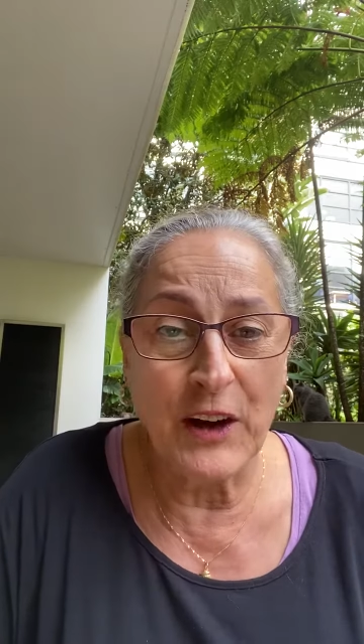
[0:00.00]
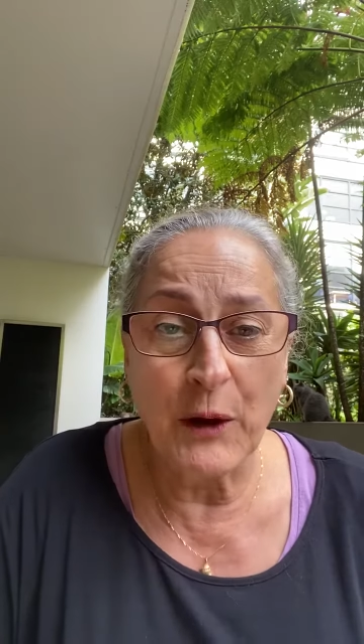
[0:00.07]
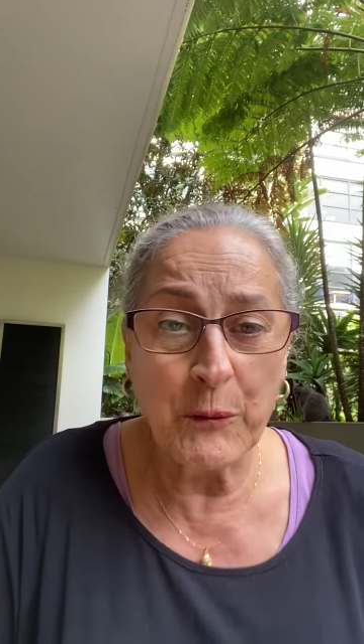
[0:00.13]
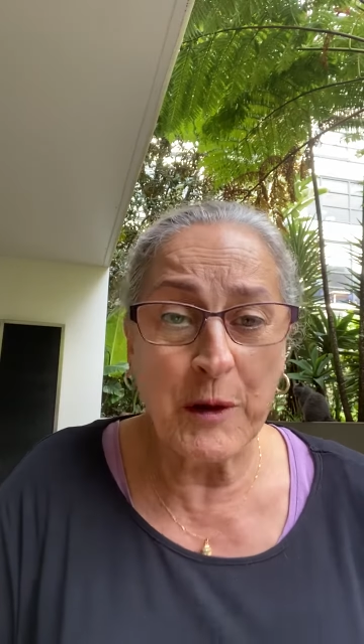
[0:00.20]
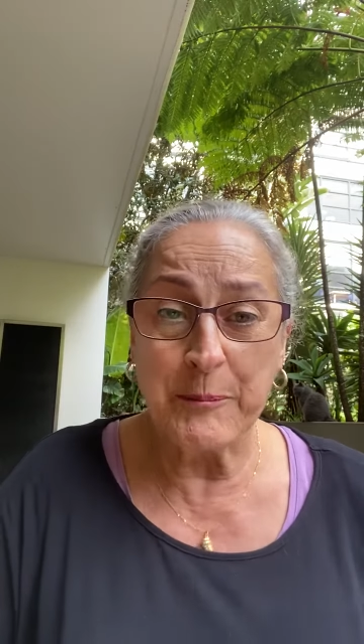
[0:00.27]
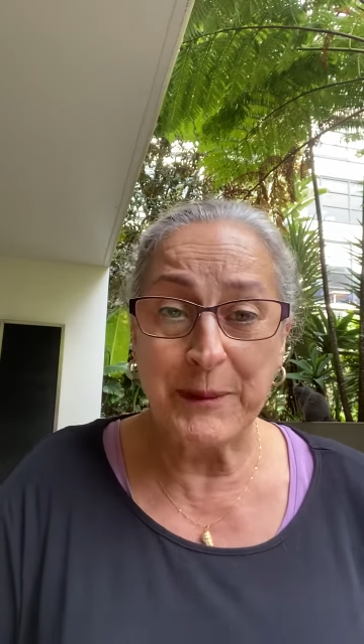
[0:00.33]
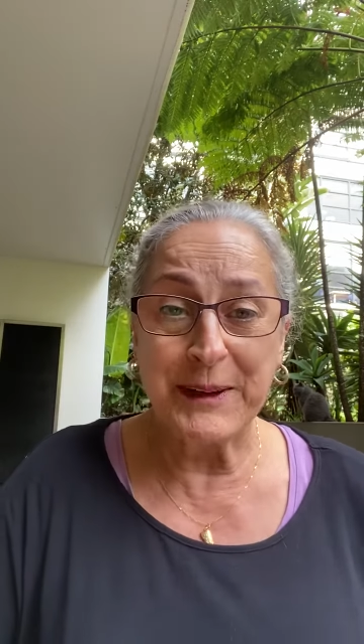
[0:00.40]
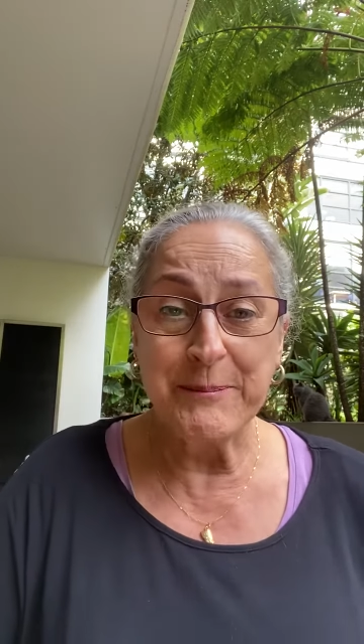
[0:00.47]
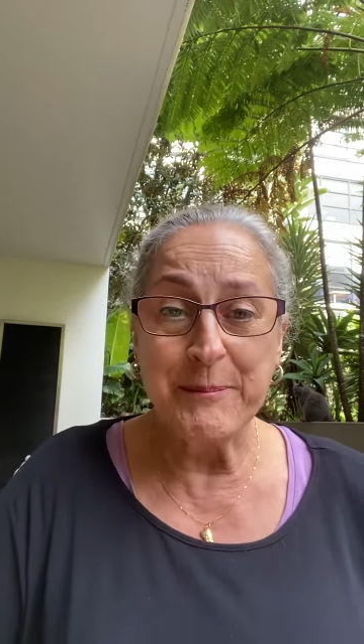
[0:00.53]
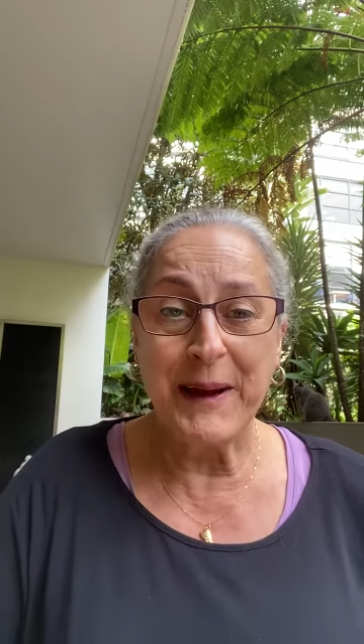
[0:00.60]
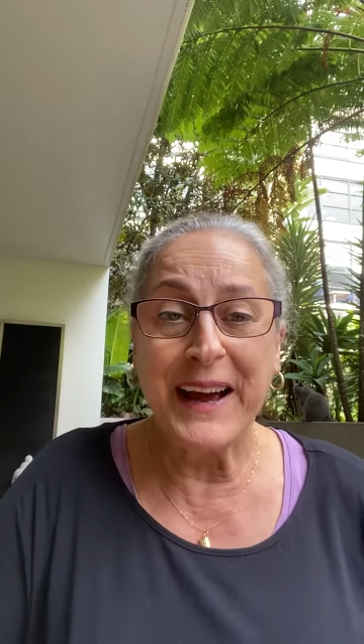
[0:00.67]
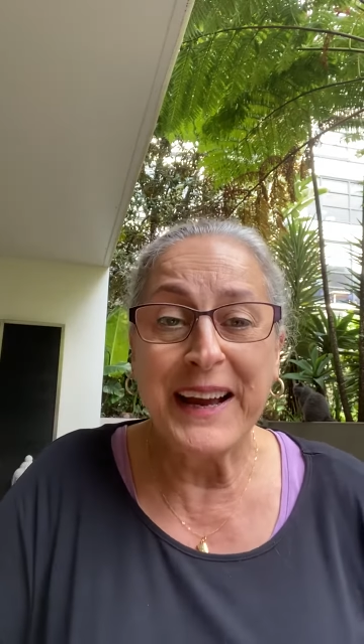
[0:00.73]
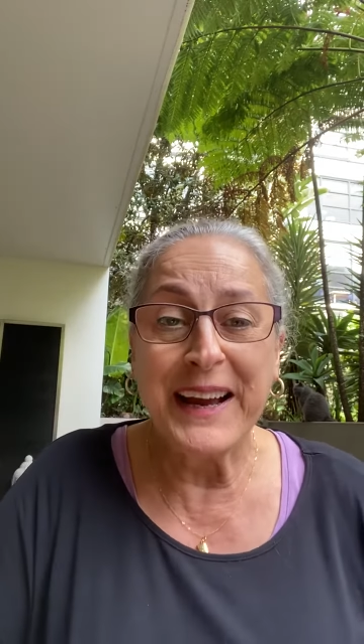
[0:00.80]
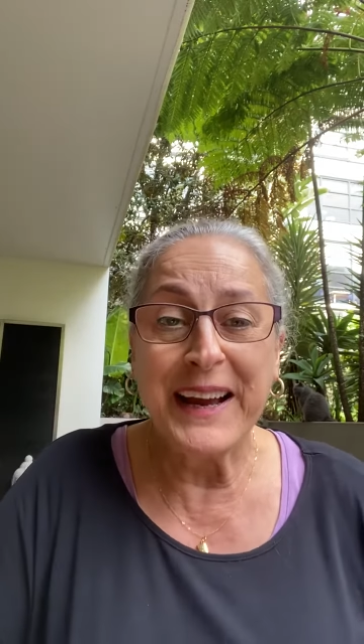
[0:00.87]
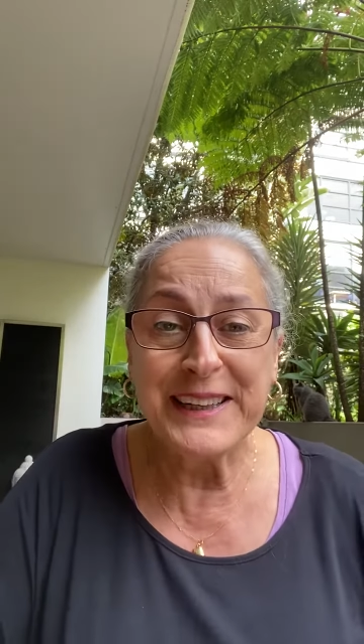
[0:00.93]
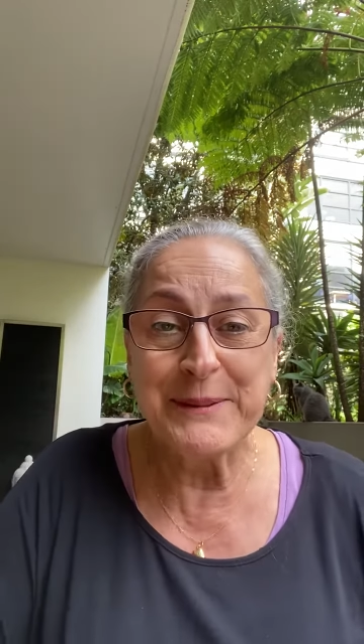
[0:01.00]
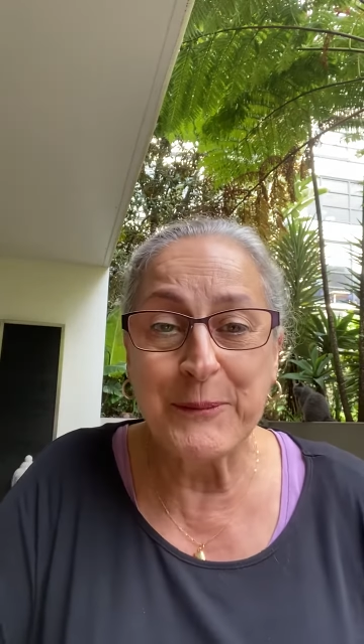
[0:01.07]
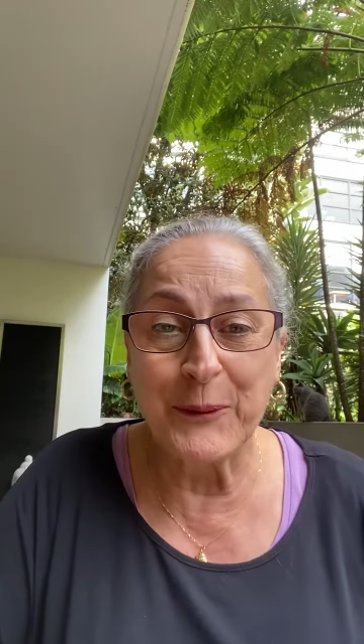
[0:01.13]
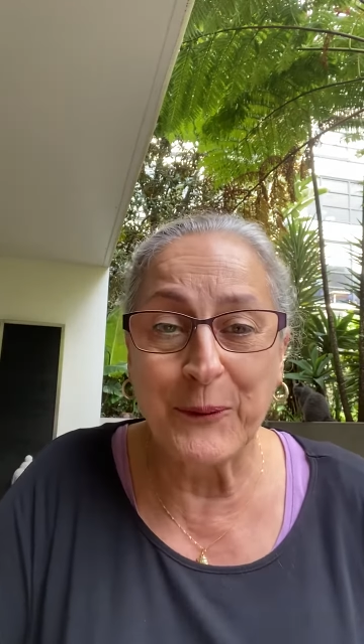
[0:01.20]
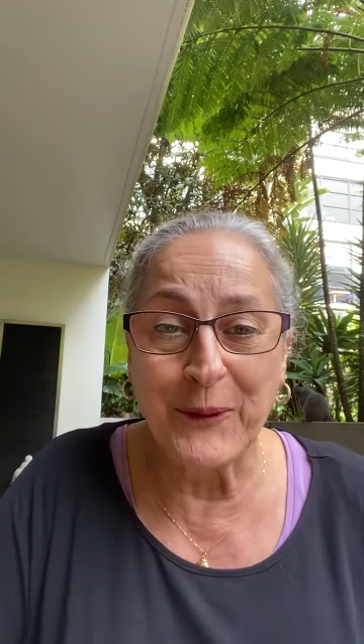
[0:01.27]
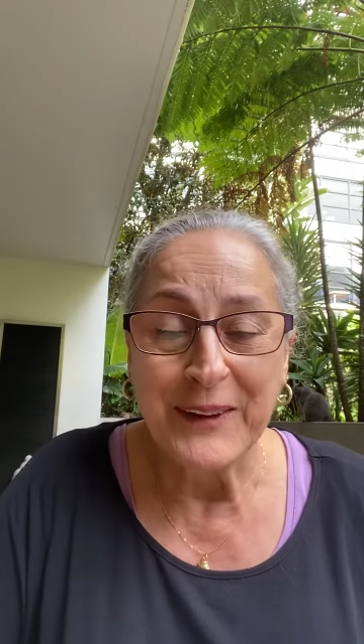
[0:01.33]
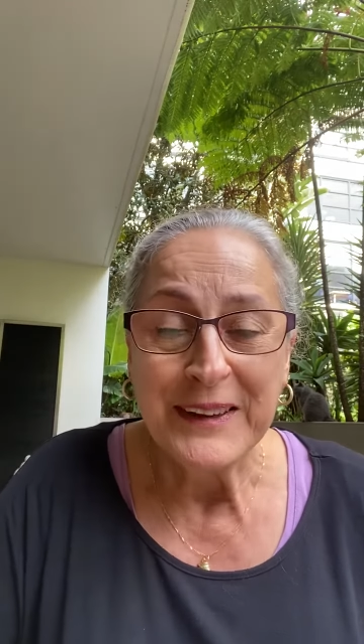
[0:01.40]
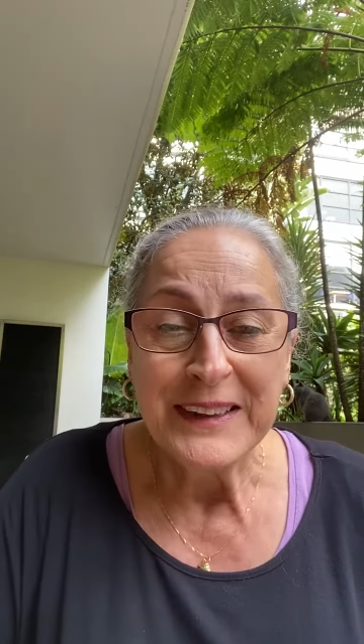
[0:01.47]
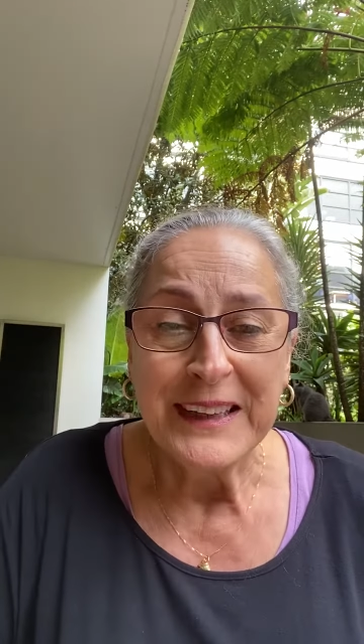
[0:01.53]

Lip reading: I won't be in pain anymore.